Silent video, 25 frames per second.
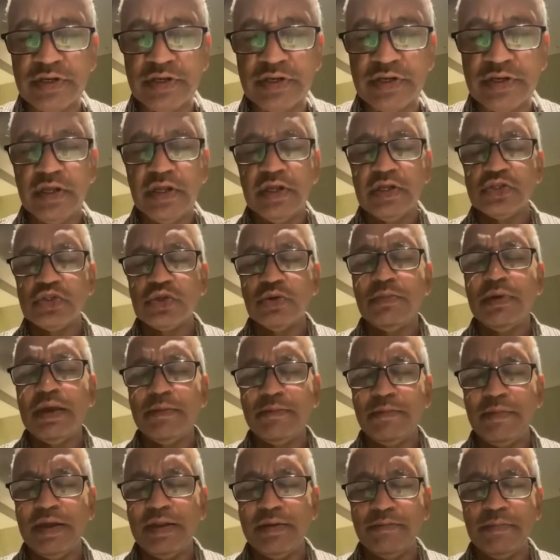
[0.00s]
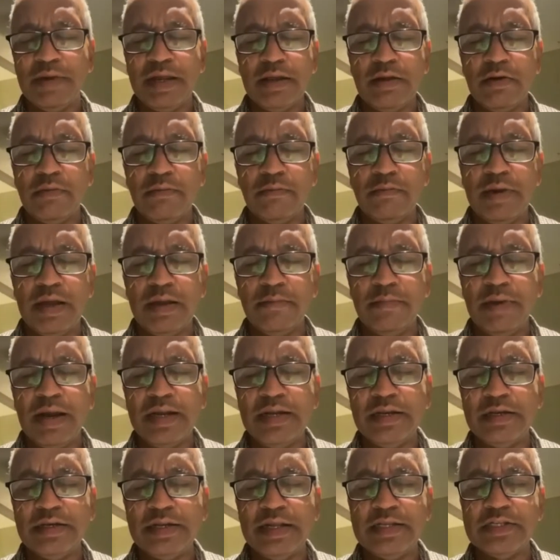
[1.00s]
So my, my, my
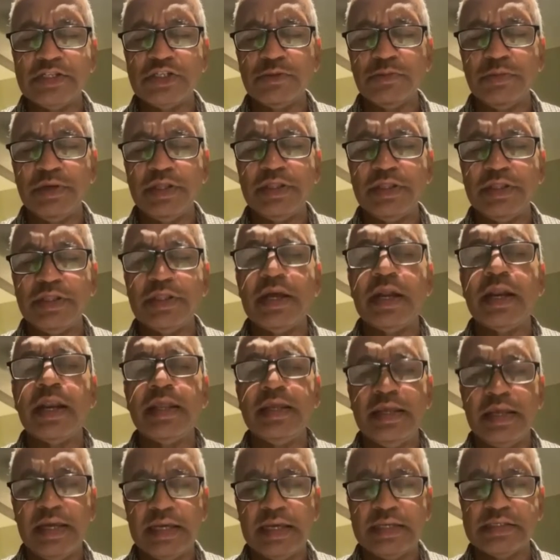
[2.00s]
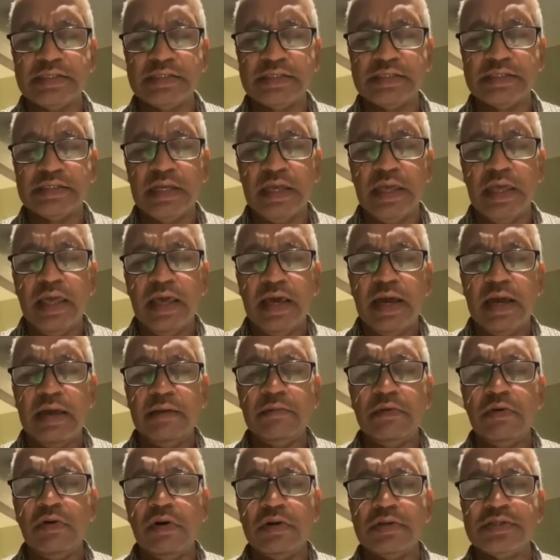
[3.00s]
mind tells me that, yes, I am
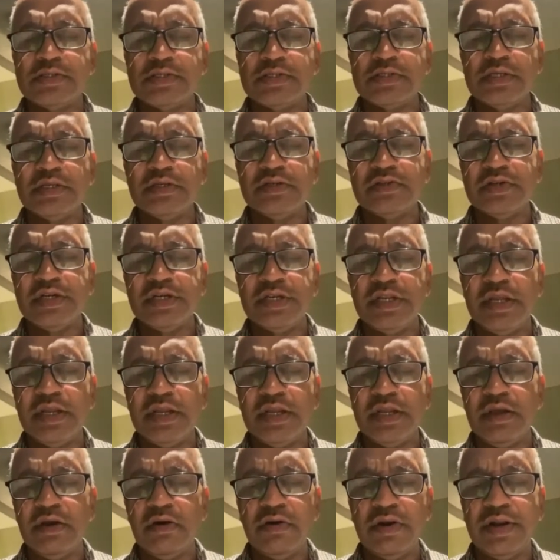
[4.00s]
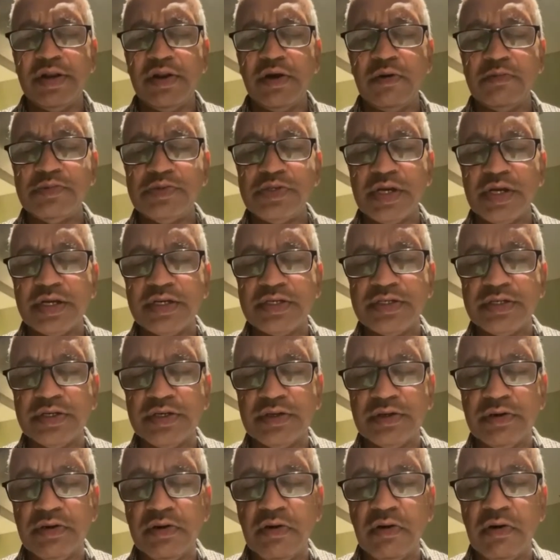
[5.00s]
concentrating on an object
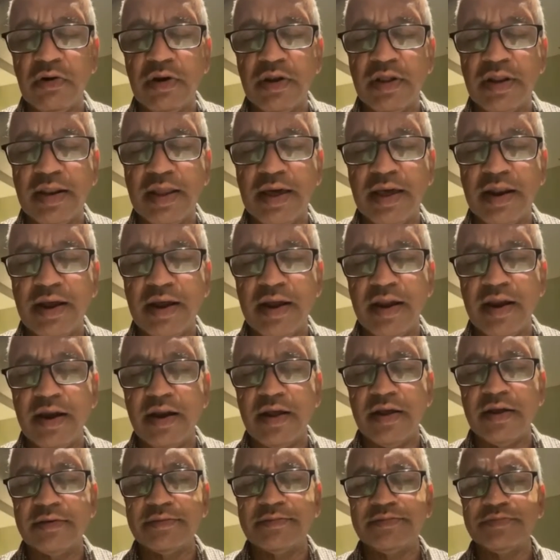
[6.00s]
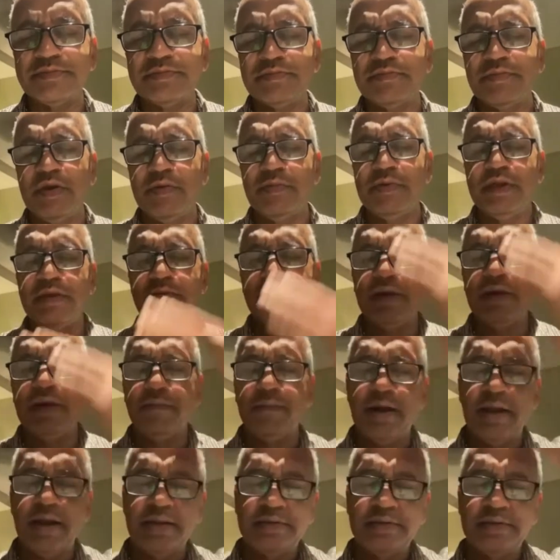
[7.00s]
called Narayana, maybe in my
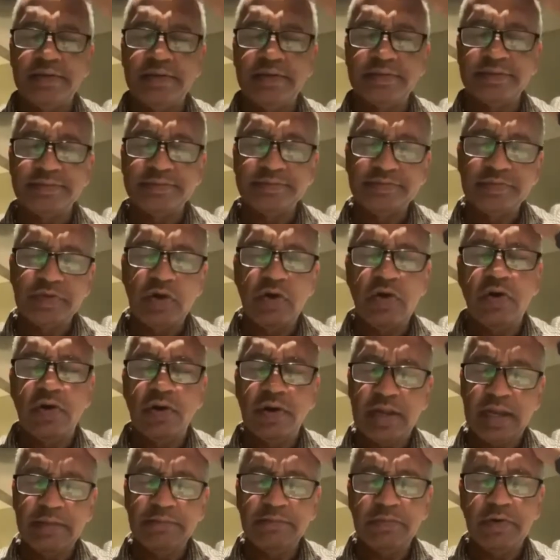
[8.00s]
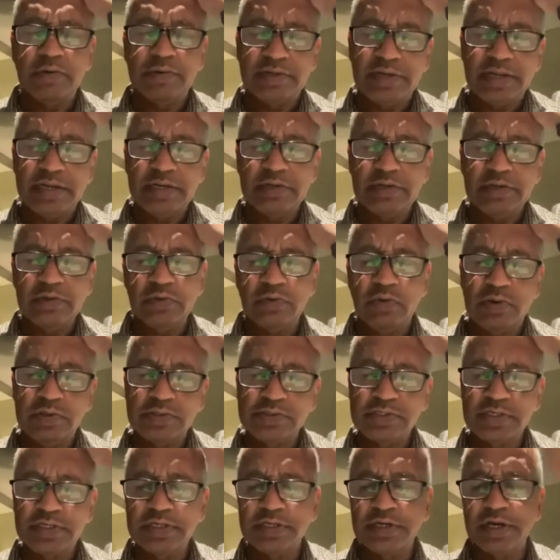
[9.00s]
mind, or I'm trying to
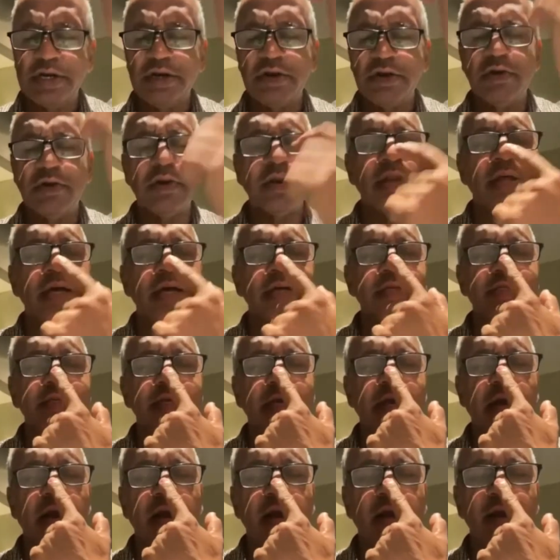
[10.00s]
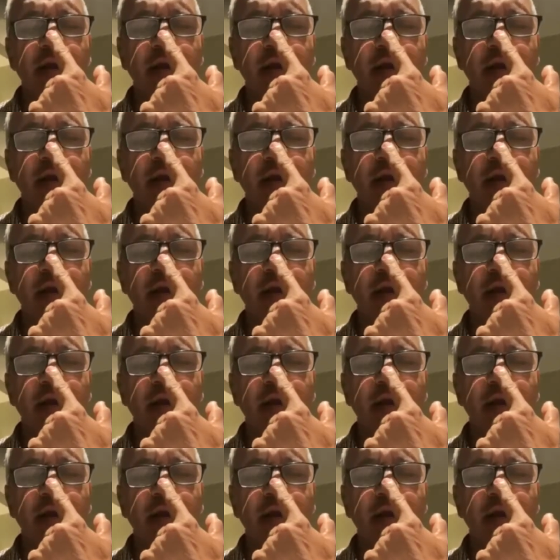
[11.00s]
concentrate on Nasikagra